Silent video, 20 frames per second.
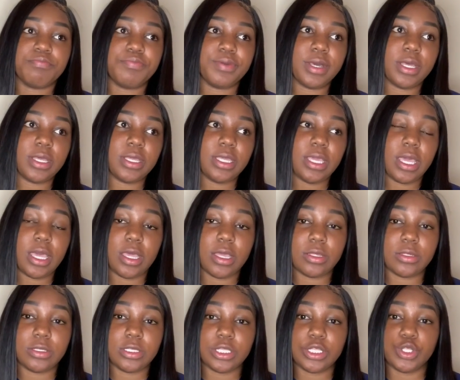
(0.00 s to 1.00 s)
But
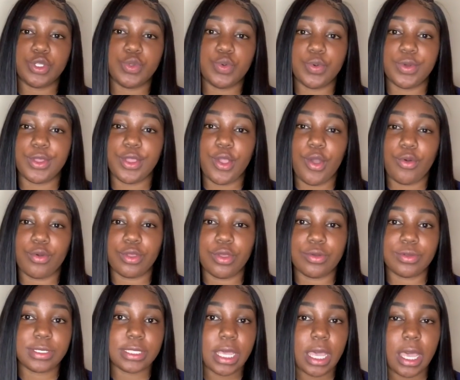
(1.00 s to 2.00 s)
yeah, just do it on
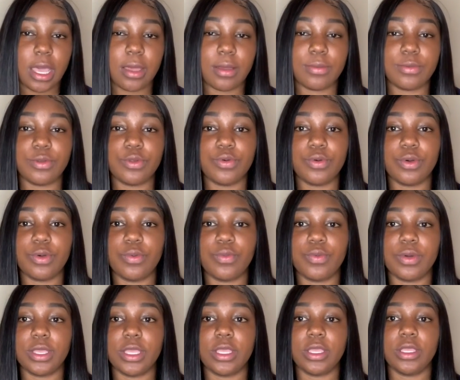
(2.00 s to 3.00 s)
your time. Do it
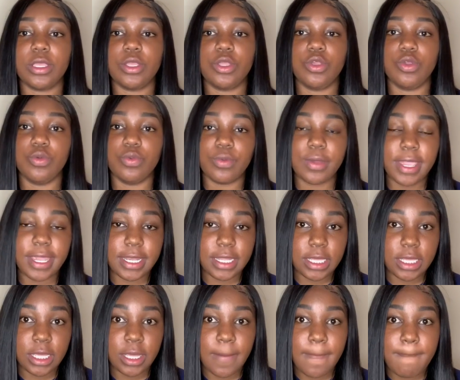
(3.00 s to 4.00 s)
when you
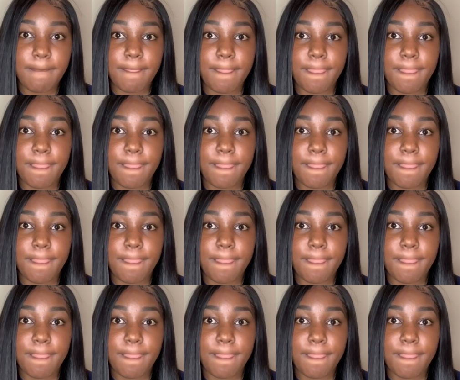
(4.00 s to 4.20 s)
ready.